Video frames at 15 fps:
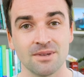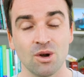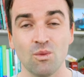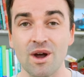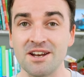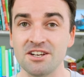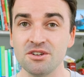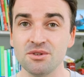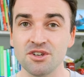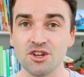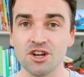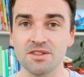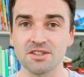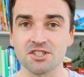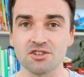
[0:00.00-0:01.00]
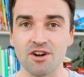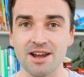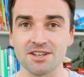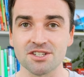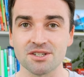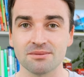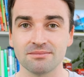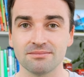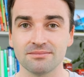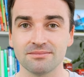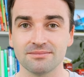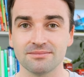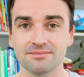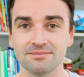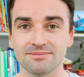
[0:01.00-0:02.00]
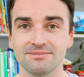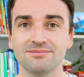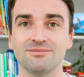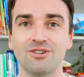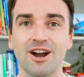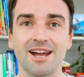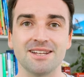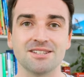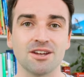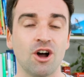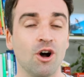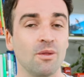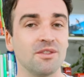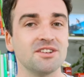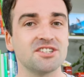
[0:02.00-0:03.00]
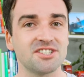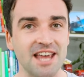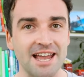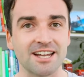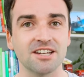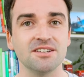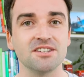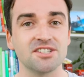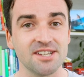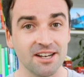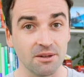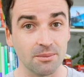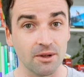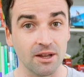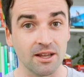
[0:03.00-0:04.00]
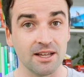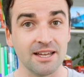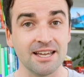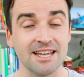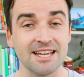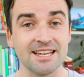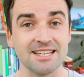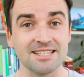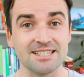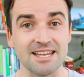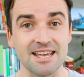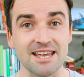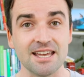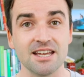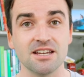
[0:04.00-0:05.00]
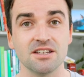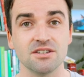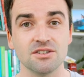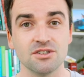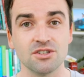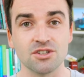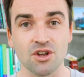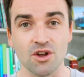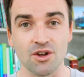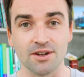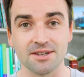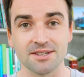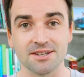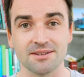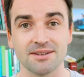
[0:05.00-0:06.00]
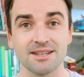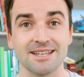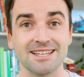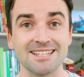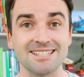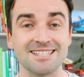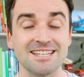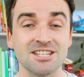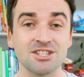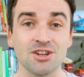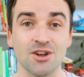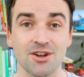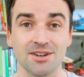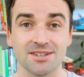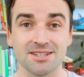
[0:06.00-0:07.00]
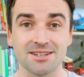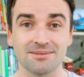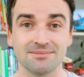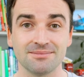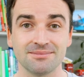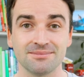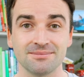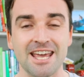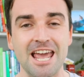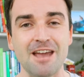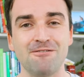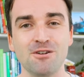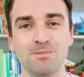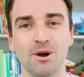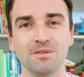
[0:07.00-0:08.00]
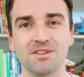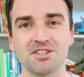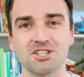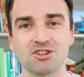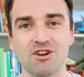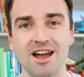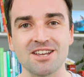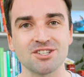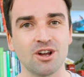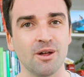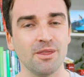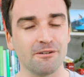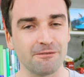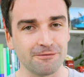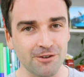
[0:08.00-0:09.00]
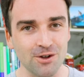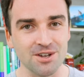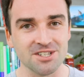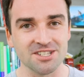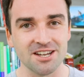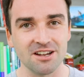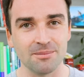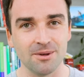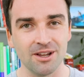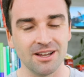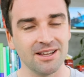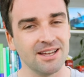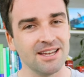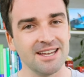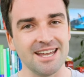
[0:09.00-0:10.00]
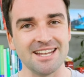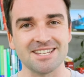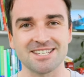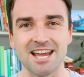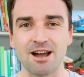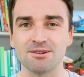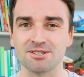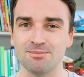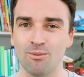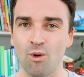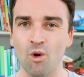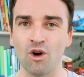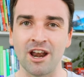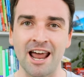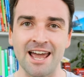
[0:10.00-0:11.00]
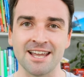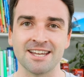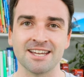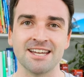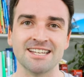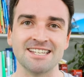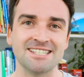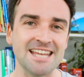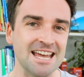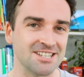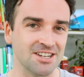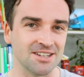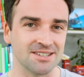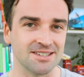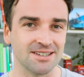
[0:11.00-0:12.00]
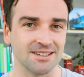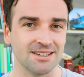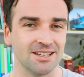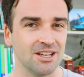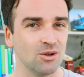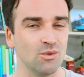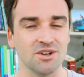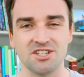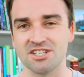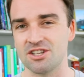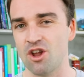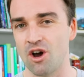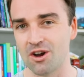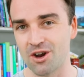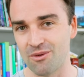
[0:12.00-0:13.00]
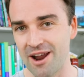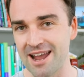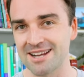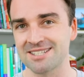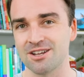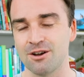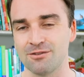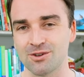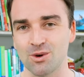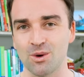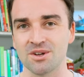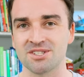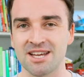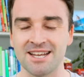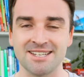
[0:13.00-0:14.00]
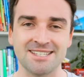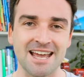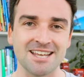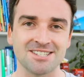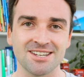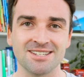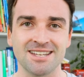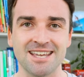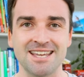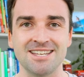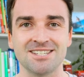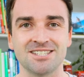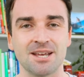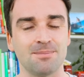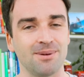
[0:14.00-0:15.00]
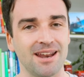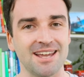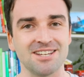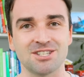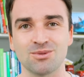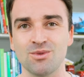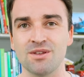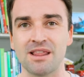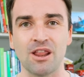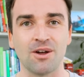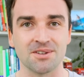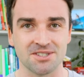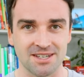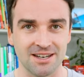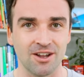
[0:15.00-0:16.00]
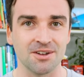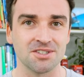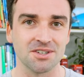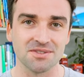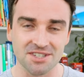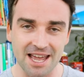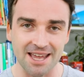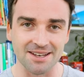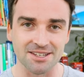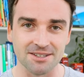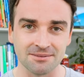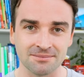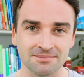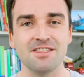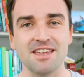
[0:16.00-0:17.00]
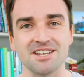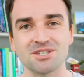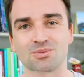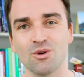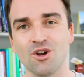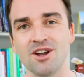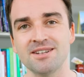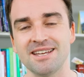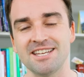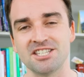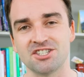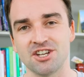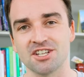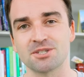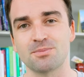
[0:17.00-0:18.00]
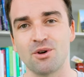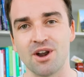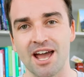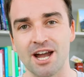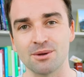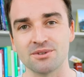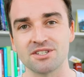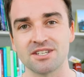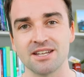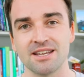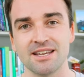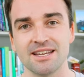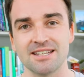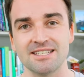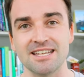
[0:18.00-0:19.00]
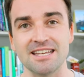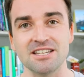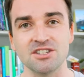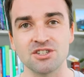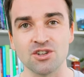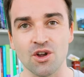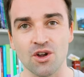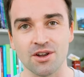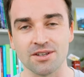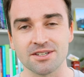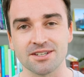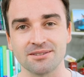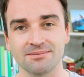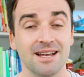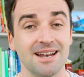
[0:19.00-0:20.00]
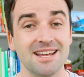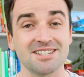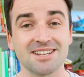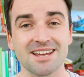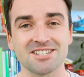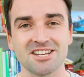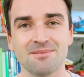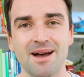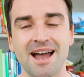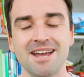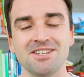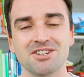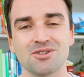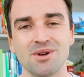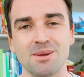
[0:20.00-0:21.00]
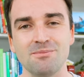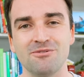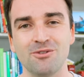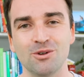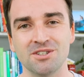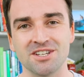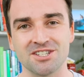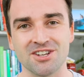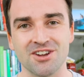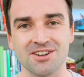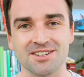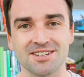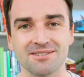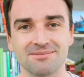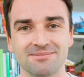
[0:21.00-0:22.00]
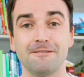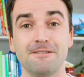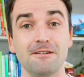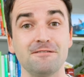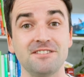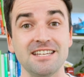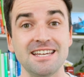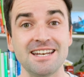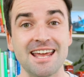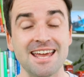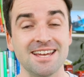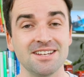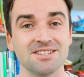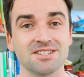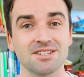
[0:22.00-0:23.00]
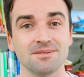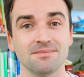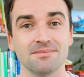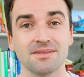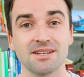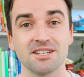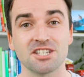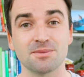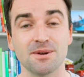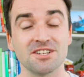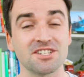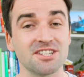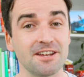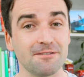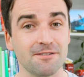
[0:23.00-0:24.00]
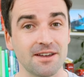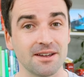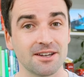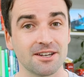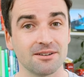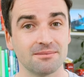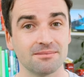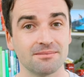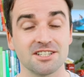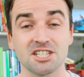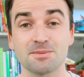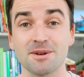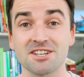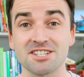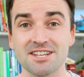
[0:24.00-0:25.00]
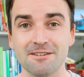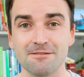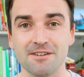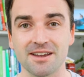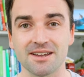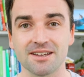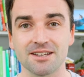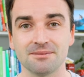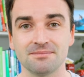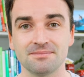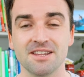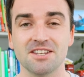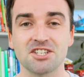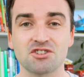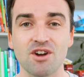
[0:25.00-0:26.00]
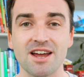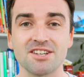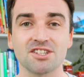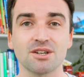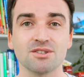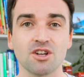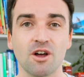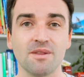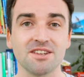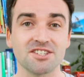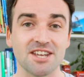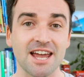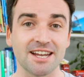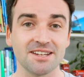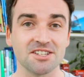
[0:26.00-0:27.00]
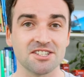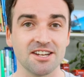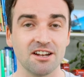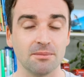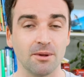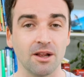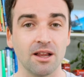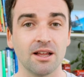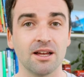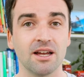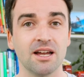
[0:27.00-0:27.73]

Where did you hear the stress? Right, on the second syllable. Dessert. Dessert. If you put the stress on the first syllable, it sounds more like desert, which is not correct. Of course, a desert is a place with lots and lots of sand. This word is just pronounced dessert. Let's get some ice cream for dessert. 15 is specific. Specific. The stress goes on the second syllable.